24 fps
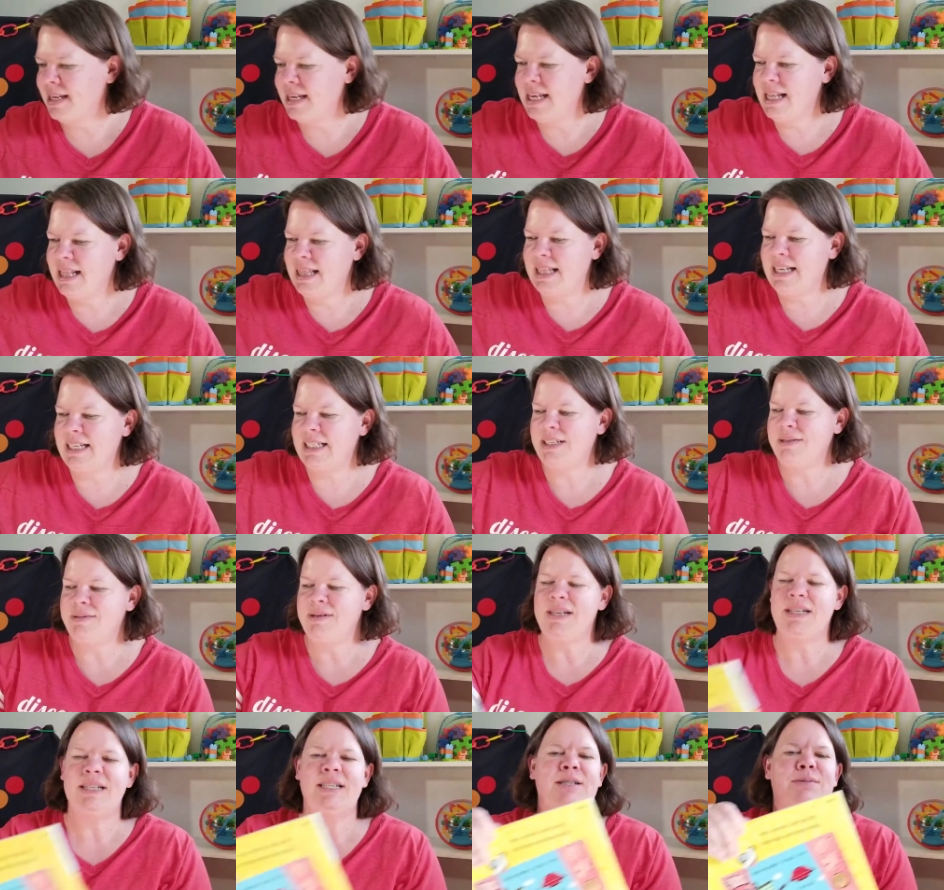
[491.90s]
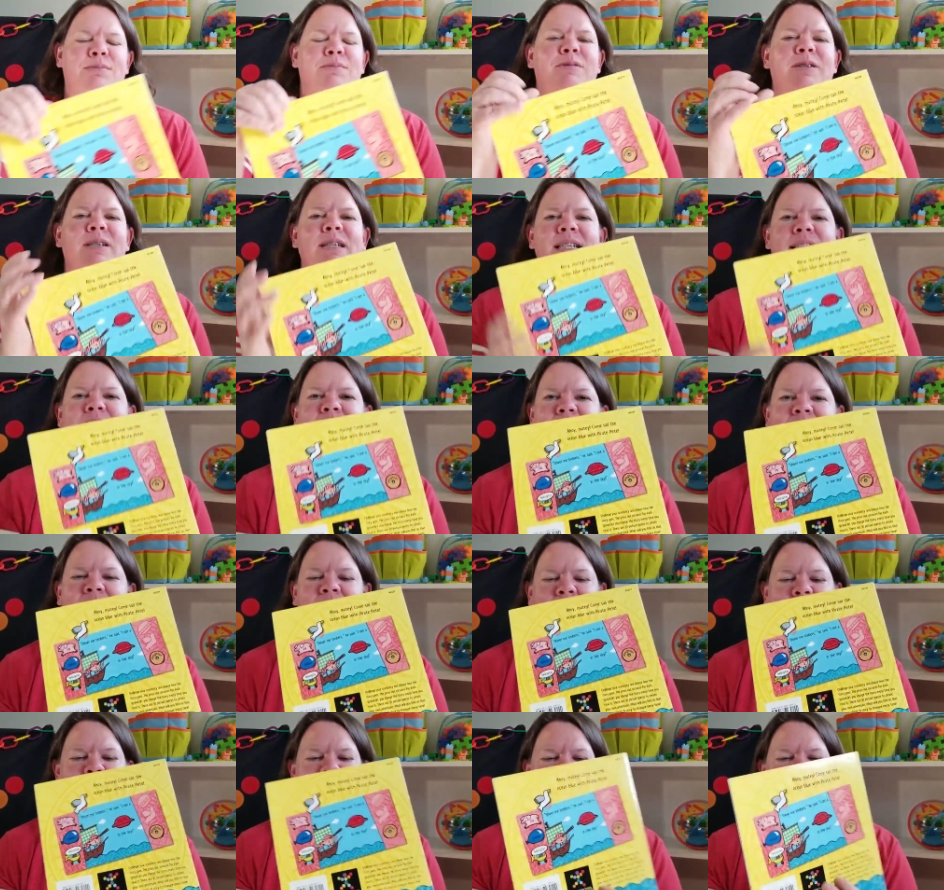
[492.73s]
This one's really
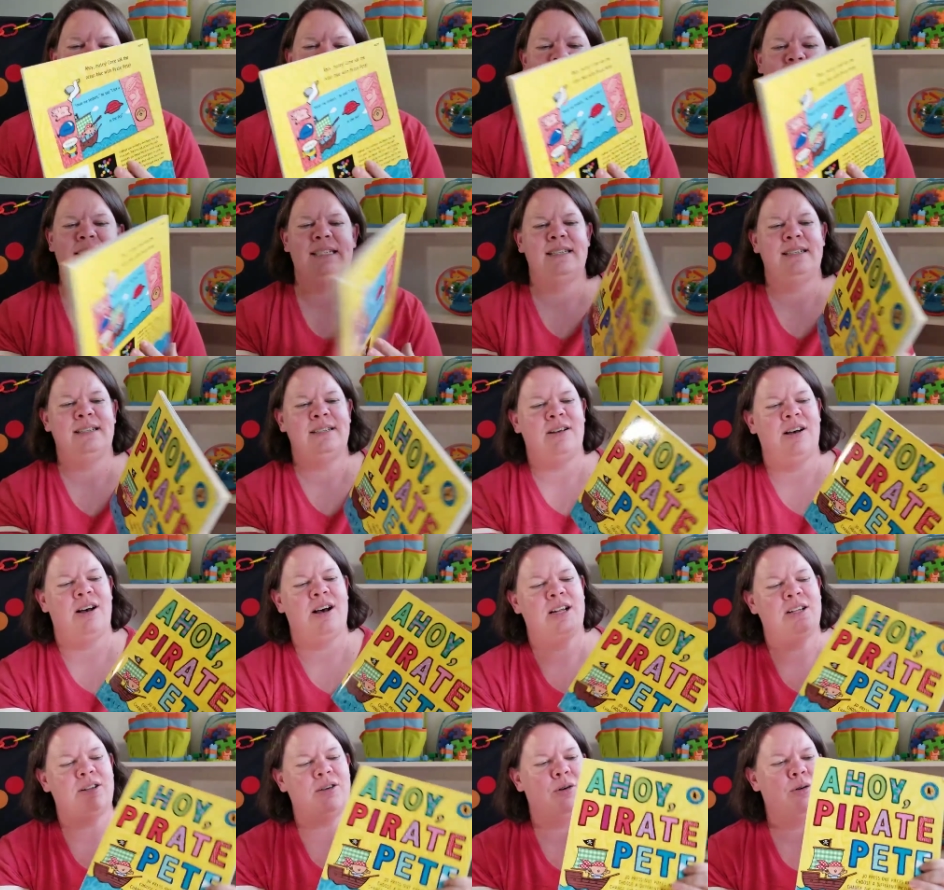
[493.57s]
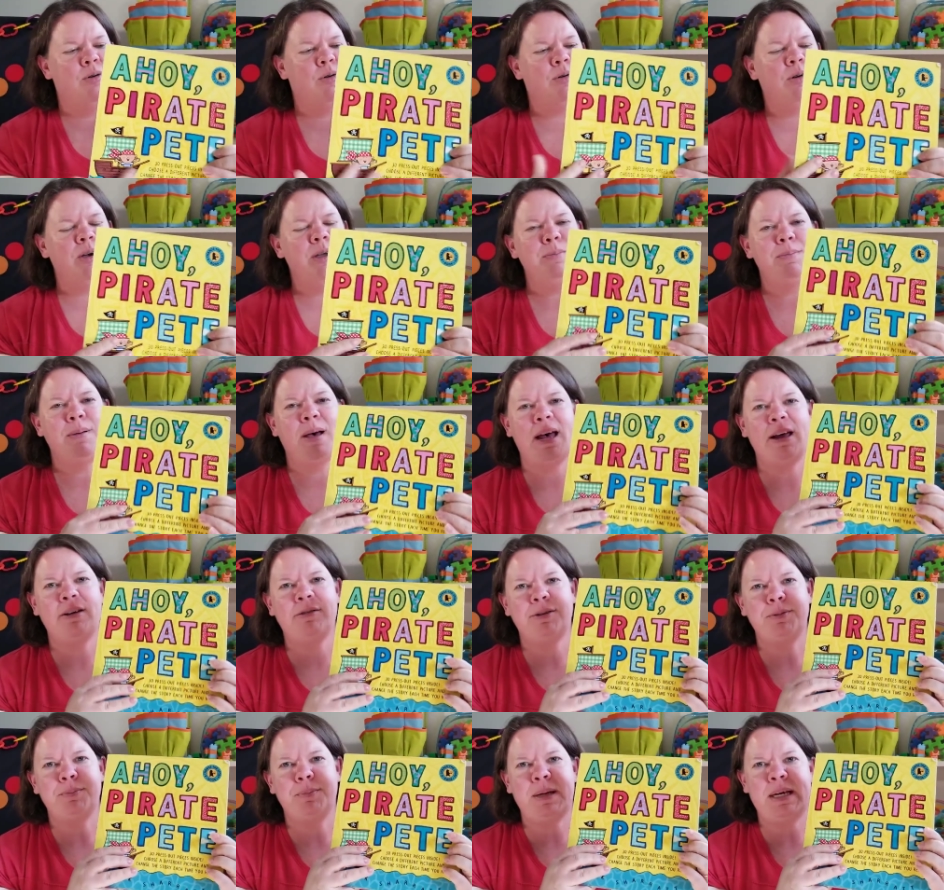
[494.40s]
silly. This is called Ahoy
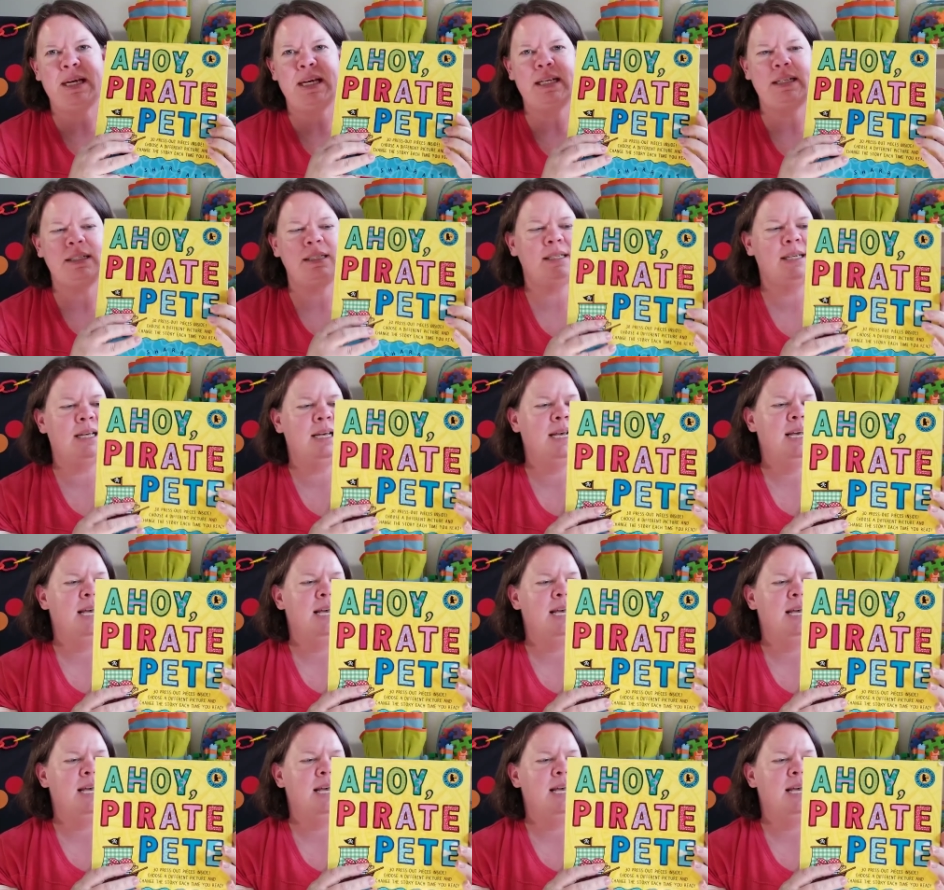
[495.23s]
Pirate Pete.